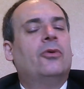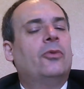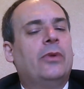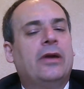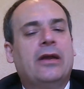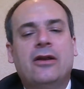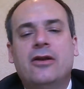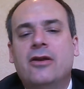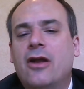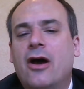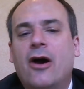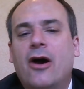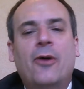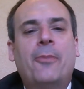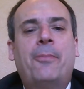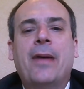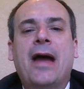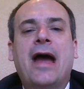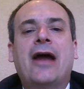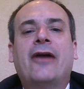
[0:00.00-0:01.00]
We know
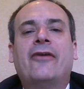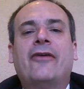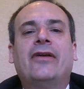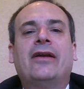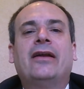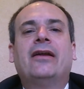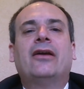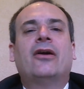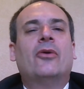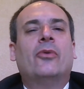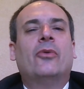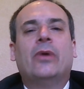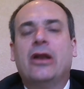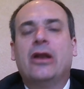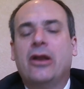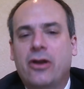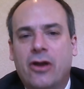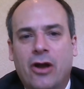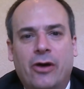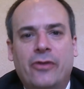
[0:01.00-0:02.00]
Barry. We
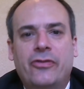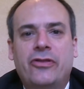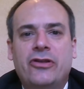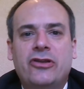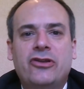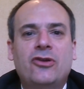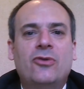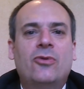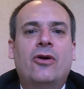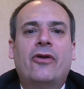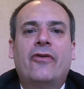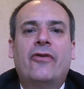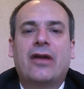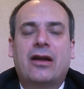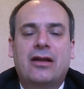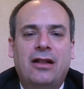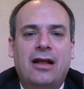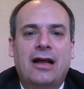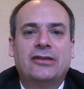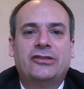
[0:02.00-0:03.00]
know that you are a
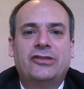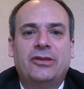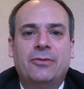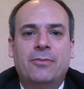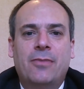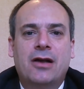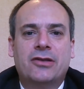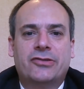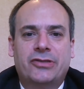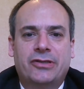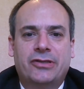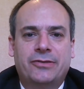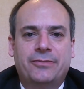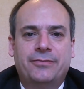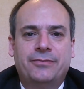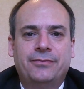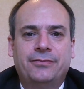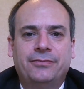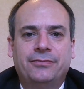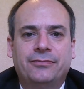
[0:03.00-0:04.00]
closet
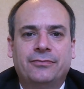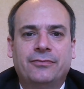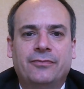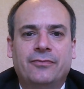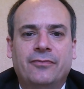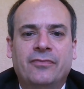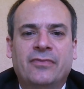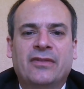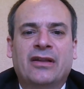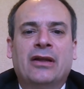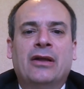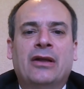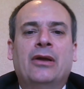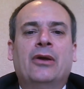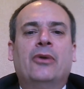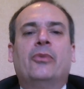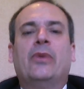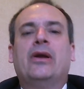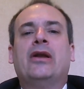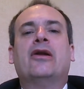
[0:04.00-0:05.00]
Muslim.
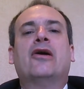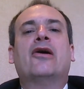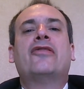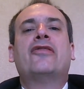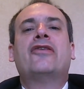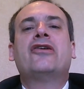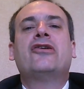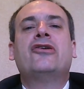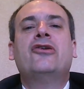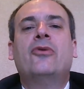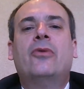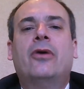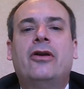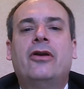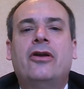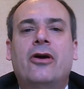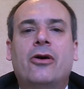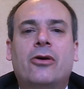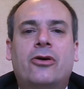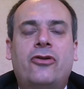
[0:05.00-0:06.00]
We know that you are
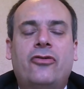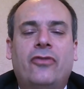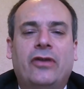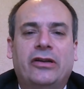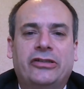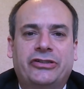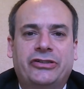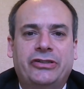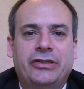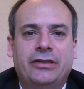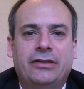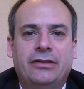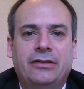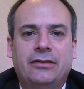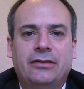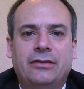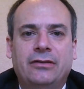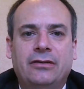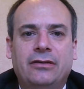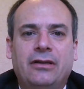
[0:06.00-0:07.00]
no Christian.
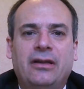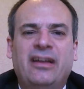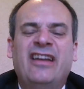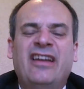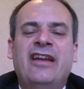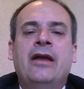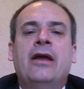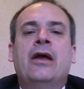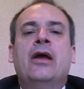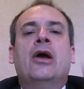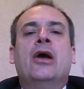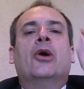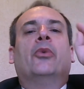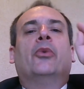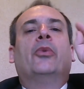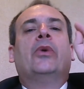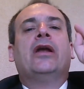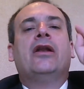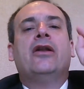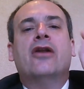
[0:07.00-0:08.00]

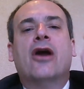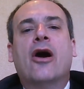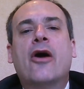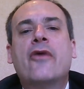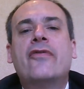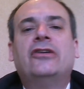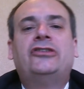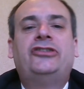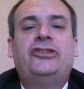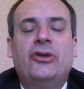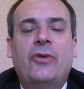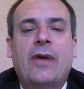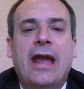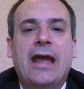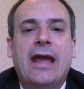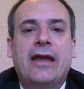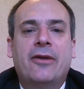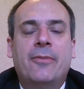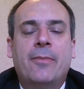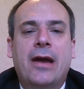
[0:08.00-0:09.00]
We know that you
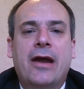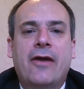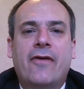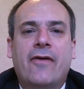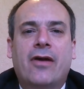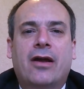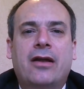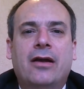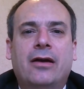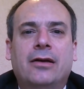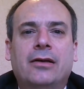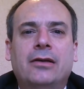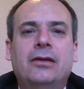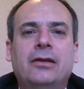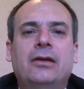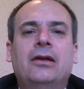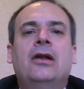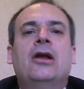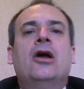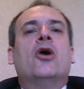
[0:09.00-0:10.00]
hate America.
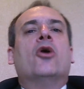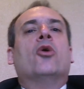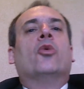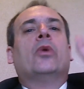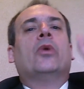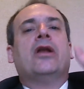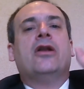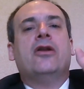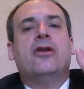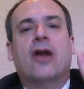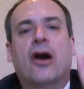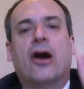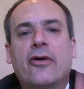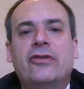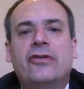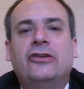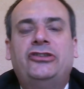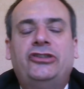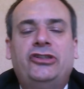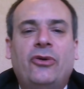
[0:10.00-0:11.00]
We know
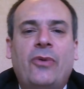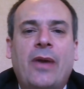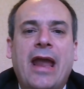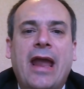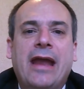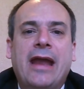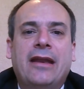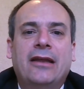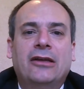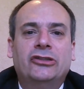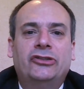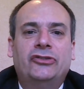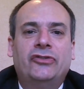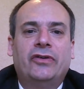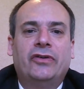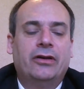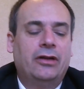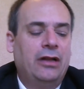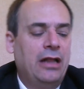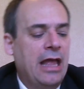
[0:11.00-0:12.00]
that you hate
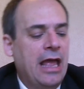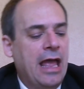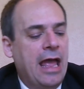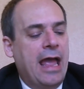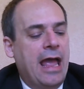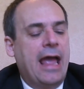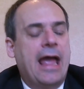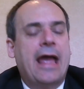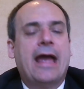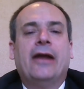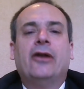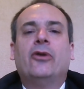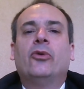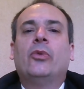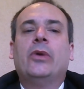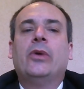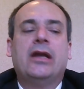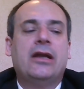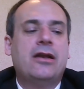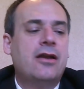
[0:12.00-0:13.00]
Israel.
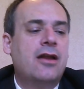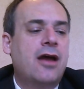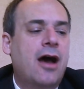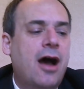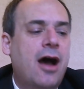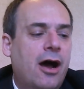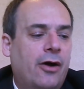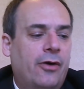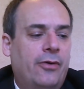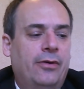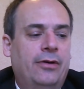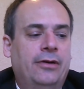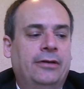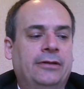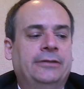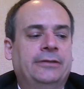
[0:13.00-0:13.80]
And we know